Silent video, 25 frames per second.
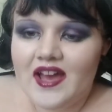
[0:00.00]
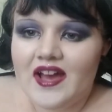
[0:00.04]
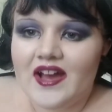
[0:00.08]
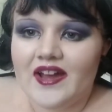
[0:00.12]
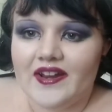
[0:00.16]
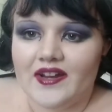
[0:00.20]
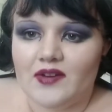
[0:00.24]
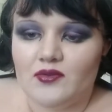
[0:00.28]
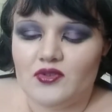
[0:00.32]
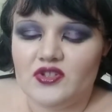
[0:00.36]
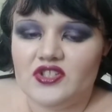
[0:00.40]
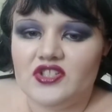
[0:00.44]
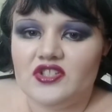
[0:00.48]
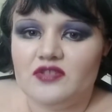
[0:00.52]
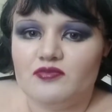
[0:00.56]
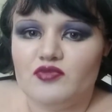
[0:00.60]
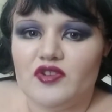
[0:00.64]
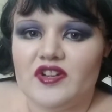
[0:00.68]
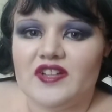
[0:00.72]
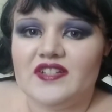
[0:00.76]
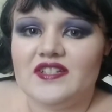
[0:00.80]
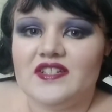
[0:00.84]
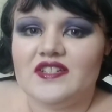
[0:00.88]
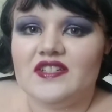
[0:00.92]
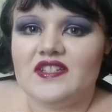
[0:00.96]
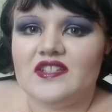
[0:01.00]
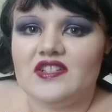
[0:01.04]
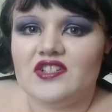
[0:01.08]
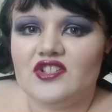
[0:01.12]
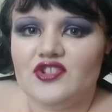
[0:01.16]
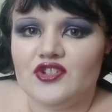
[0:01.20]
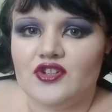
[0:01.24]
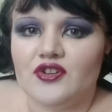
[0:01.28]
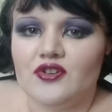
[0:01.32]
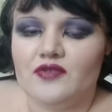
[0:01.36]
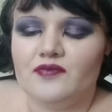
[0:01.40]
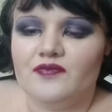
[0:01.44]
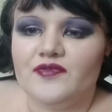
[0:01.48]
and I wanted to bring it into the
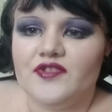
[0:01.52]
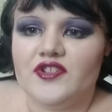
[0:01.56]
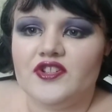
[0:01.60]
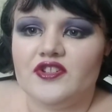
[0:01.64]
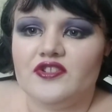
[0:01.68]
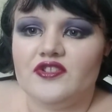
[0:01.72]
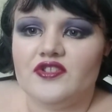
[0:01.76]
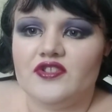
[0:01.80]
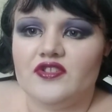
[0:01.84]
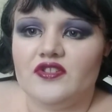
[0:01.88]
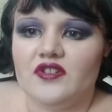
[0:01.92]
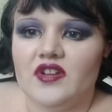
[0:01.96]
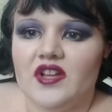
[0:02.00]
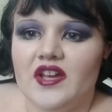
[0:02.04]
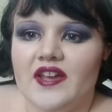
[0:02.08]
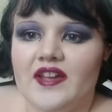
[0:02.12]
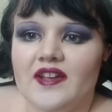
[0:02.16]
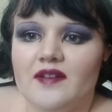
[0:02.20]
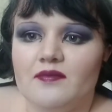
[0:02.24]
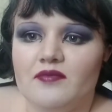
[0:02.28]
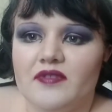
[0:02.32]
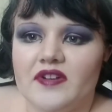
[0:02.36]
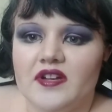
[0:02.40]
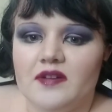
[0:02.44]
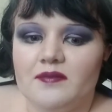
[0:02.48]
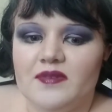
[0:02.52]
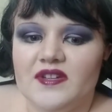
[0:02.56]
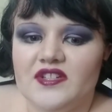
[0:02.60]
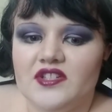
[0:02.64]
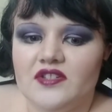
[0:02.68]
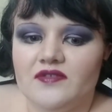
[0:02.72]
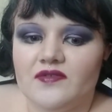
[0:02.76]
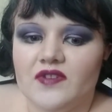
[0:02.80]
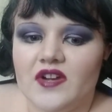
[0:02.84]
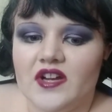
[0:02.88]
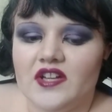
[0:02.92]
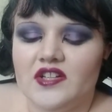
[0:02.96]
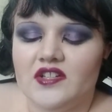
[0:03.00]
song to sort of like bring a bit
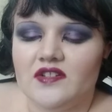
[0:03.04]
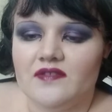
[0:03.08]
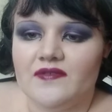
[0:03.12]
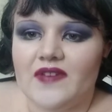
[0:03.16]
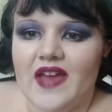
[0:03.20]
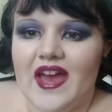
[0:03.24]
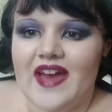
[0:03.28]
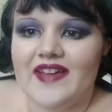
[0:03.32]
of kind of